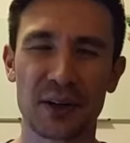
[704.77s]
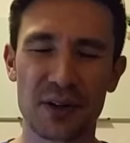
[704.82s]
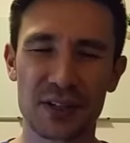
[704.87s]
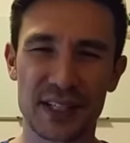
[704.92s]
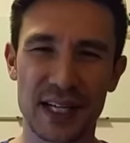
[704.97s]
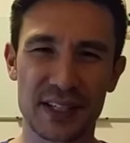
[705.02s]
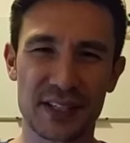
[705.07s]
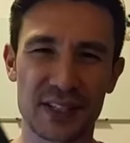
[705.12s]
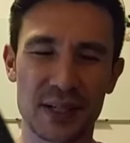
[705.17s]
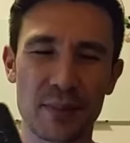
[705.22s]

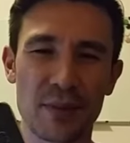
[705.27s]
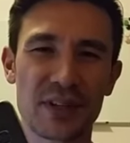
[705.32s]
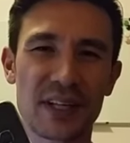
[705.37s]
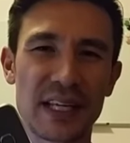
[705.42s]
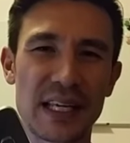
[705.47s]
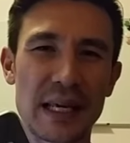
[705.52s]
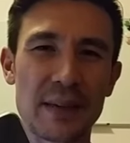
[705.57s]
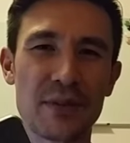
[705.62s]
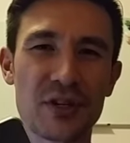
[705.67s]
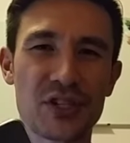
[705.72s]
noticed that some of
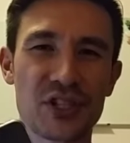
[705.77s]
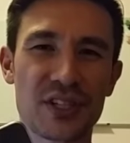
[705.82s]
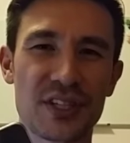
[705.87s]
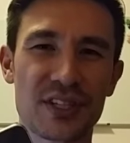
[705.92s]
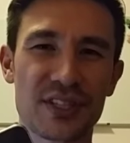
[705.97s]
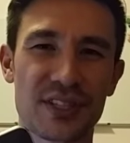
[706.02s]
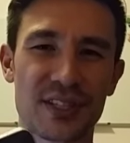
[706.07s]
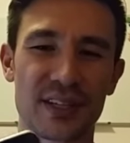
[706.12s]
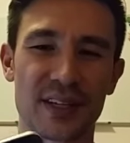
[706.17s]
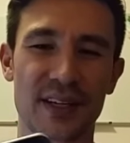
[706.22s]
the
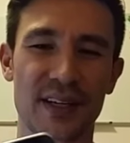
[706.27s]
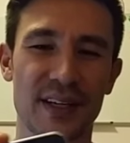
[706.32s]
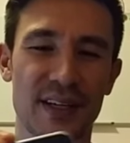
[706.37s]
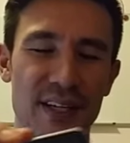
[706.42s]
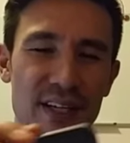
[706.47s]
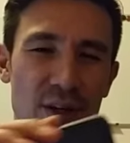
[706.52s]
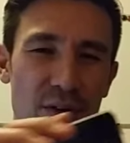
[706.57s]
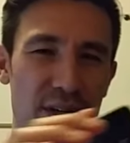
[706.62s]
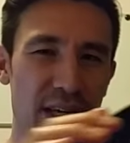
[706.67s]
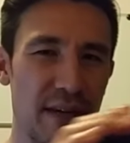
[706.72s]
images,
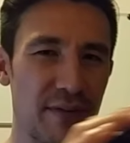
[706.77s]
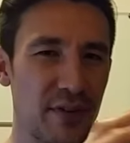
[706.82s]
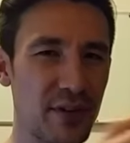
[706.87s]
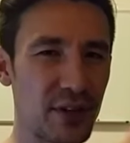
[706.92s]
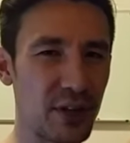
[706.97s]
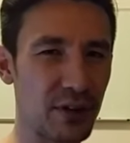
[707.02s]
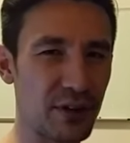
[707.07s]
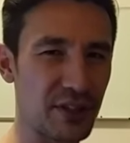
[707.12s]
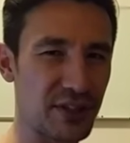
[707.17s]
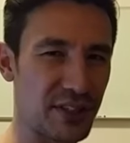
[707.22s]
you know,
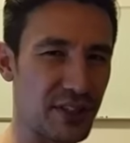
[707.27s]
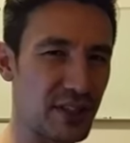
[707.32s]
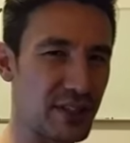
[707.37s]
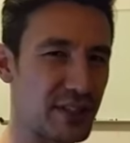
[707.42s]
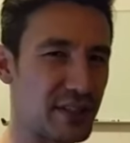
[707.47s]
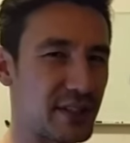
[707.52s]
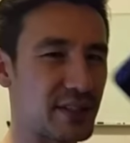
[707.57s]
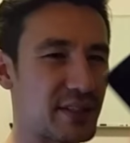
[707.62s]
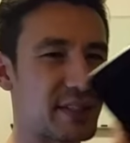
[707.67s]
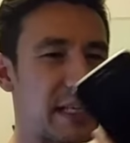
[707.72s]
even though
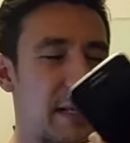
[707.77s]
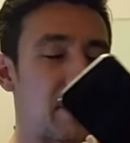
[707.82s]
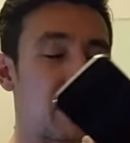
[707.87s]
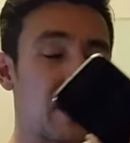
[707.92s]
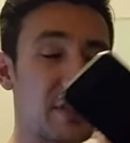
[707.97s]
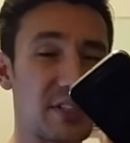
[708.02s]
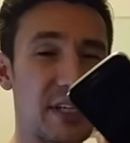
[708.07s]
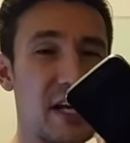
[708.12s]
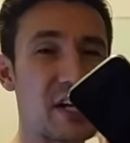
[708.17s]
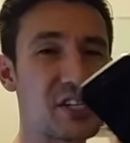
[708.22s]
this
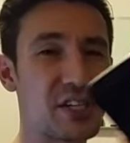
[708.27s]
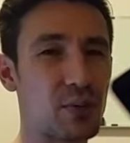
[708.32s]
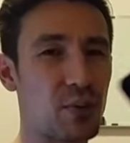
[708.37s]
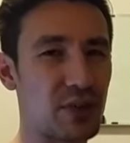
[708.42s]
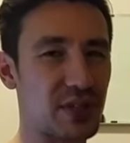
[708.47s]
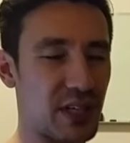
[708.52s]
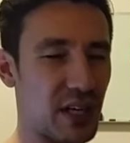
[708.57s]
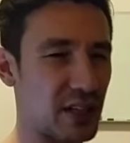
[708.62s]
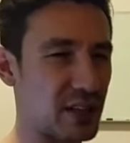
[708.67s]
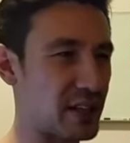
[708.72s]
stabilization
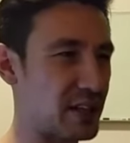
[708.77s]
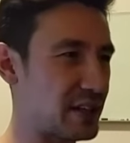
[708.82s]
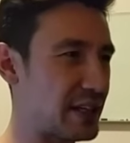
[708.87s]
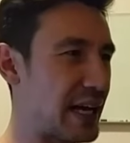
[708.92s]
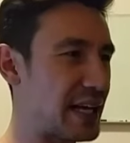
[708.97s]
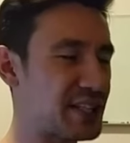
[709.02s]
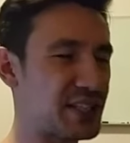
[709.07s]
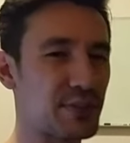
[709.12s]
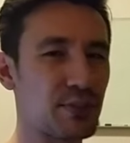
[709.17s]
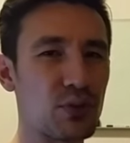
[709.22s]
was a
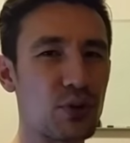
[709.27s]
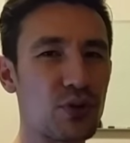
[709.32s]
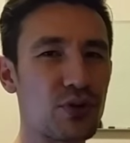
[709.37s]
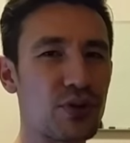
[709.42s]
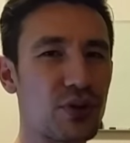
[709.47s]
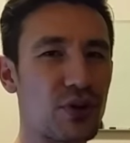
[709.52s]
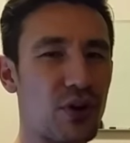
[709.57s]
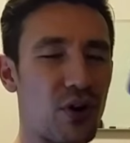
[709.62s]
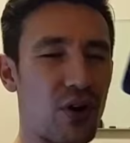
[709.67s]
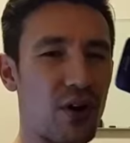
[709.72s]
lot
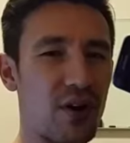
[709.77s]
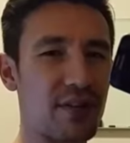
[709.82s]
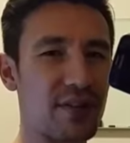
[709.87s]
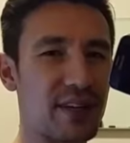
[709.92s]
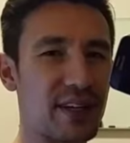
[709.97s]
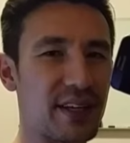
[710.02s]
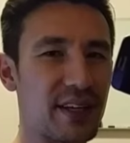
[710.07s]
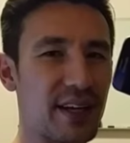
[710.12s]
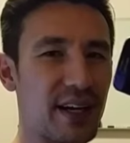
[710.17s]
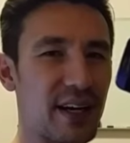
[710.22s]
smoother
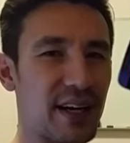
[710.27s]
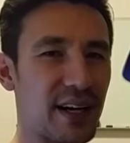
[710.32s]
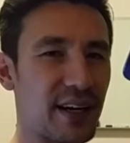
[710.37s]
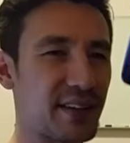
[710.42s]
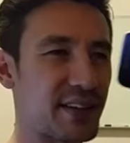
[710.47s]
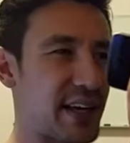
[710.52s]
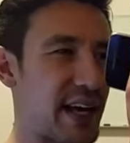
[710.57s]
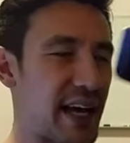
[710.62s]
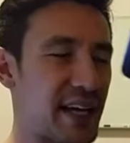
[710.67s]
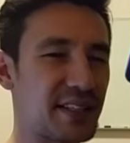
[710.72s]
on the
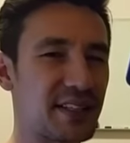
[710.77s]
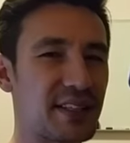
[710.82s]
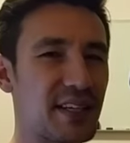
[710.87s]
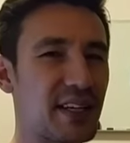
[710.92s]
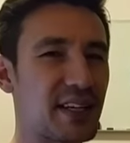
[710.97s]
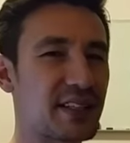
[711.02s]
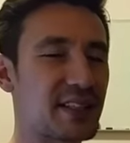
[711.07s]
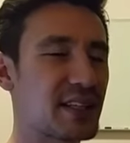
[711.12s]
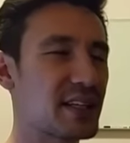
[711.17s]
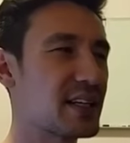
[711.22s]

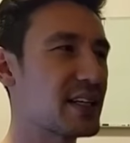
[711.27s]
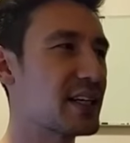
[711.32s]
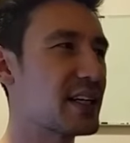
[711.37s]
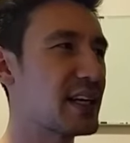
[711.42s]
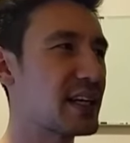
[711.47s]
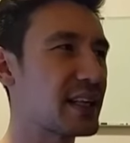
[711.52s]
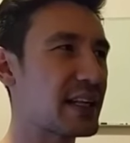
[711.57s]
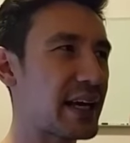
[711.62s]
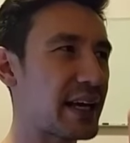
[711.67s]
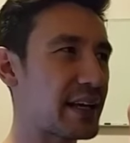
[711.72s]
S6,
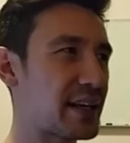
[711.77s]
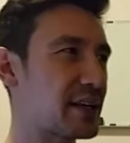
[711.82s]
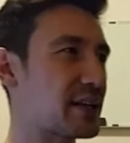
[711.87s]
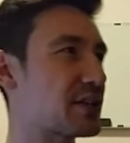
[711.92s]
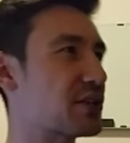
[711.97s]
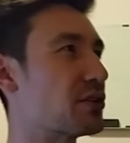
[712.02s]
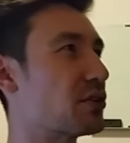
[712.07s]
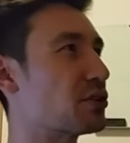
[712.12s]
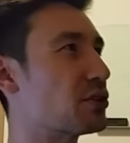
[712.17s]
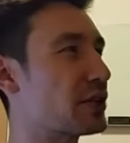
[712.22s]
like
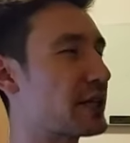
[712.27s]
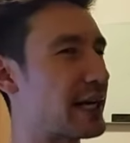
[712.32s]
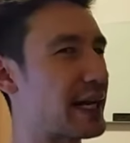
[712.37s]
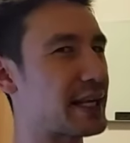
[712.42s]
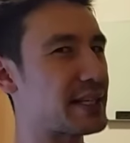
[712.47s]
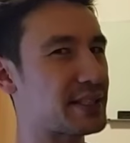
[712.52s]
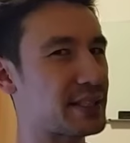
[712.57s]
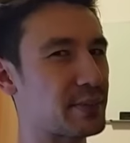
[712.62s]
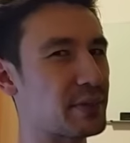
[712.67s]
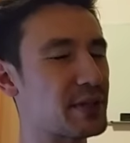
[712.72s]
you know, looking
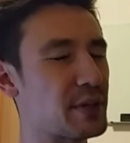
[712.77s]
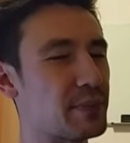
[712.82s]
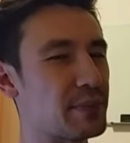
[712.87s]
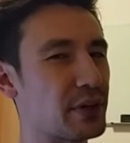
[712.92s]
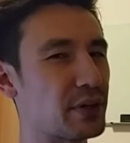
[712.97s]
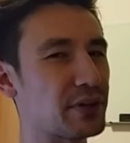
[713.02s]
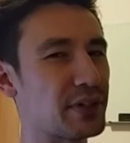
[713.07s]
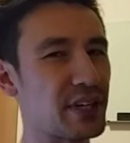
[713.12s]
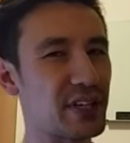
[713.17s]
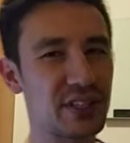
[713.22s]
at some of the
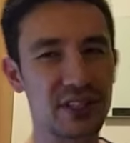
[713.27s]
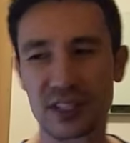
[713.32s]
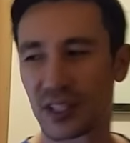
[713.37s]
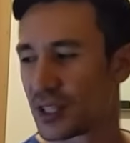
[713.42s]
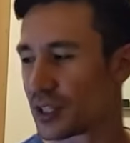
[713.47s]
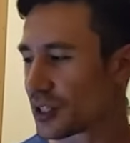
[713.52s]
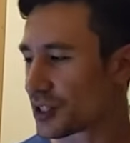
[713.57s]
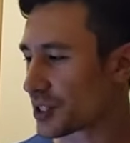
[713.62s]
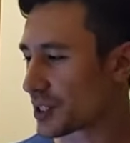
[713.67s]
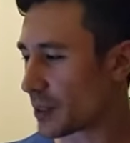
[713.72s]
buildings,
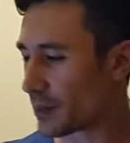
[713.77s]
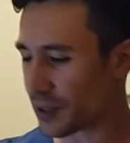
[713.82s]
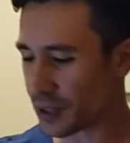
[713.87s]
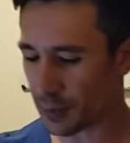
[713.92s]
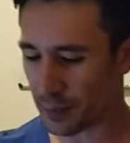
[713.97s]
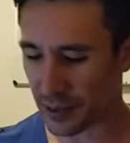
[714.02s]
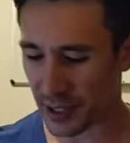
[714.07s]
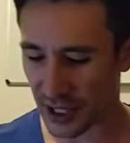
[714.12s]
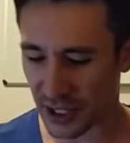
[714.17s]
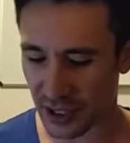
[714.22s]
some of
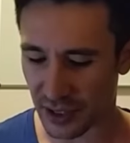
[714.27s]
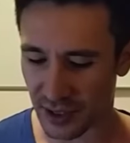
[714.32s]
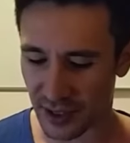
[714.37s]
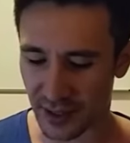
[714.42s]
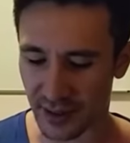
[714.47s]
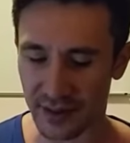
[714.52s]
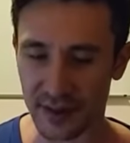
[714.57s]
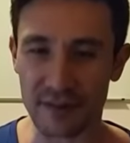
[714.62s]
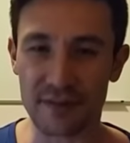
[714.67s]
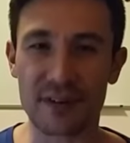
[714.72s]

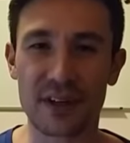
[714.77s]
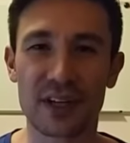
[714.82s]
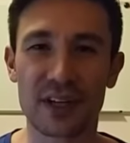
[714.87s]
the